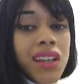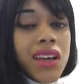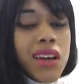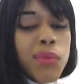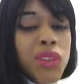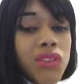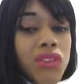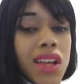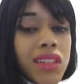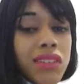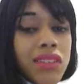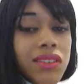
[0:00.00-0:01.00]
come and
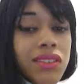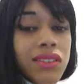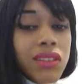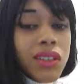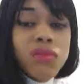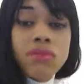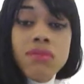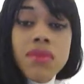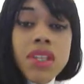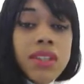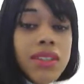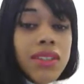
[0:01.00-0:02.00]
rescue
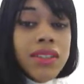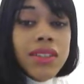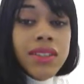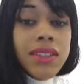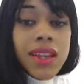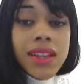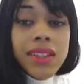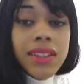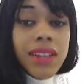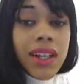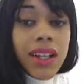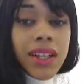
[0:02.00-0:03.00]
me.
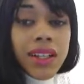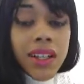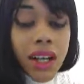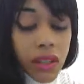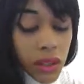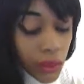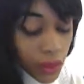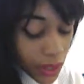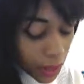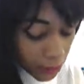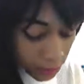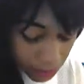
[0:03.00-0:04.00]

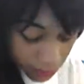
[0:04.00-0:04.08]
Hallelujah.